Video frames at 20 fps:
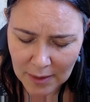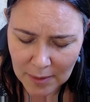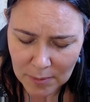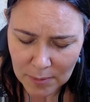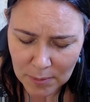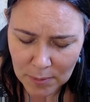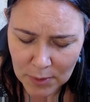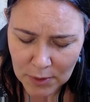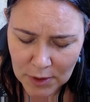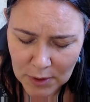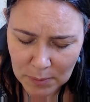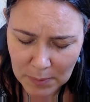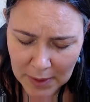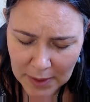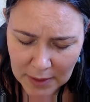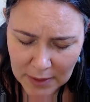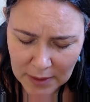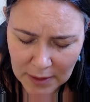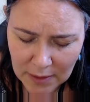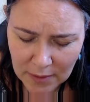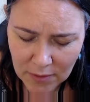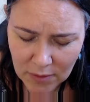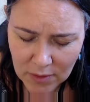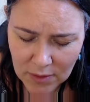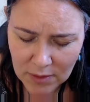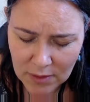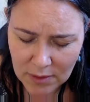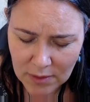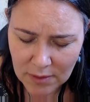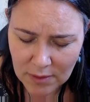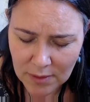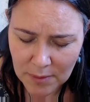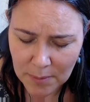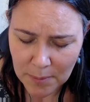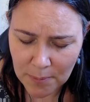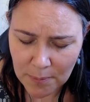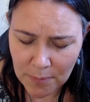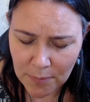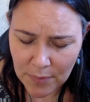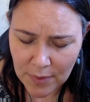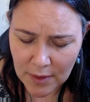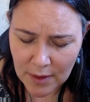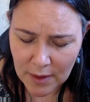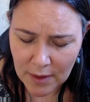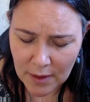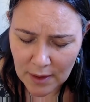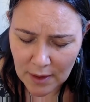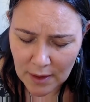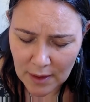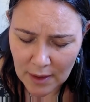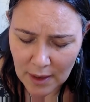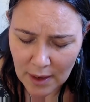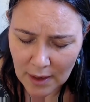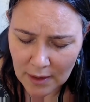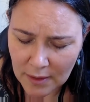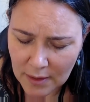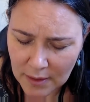perspectives at